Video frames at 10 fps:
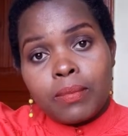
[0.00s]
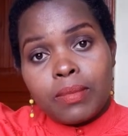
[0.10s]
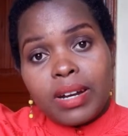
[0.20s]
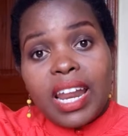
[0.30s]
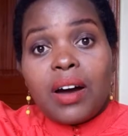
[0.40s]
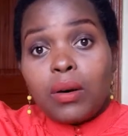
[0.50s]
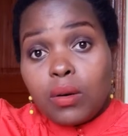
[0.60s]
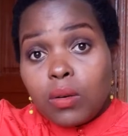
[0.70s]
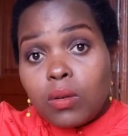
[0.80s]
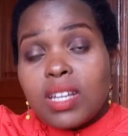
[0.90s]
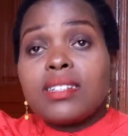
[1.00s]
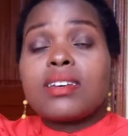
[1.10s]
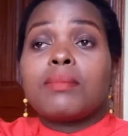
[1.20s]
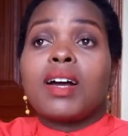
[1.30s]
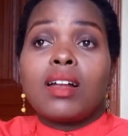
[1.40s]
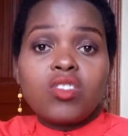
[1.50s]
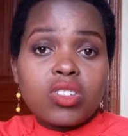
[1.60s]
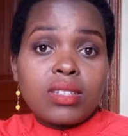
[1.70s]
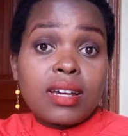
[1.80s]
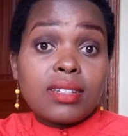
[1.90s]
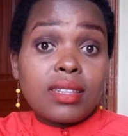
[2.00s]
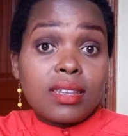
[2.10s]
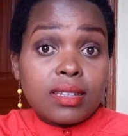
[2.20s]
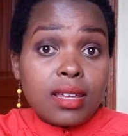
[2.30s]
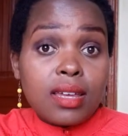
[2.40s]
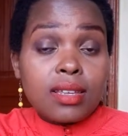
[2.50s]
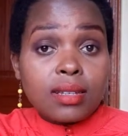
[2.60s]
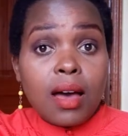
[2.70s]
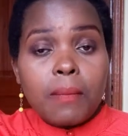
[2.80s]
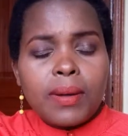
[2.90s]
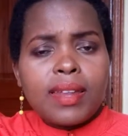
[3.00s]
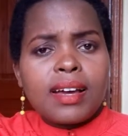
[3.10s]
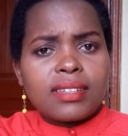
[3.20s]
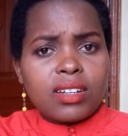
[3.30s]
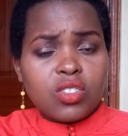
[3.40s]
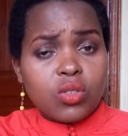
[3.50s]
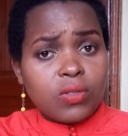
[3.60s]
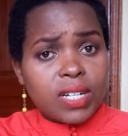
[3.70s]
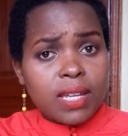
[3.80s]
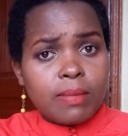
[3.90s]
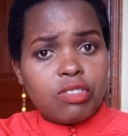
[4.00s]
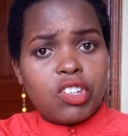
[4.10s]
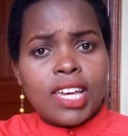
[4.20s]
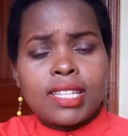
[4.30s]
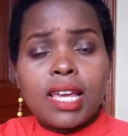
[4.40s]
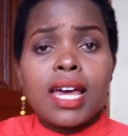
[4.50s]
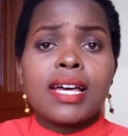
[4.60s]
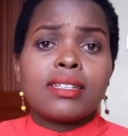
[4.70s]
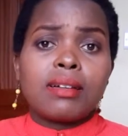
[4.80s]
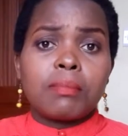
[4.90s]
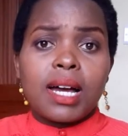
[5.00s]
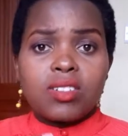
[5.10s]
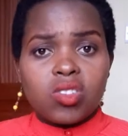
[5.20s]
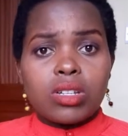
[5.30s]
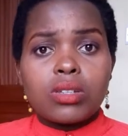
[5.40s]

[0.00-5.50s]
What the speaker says: Now in some countries that this is happening as a result of climate change, some countries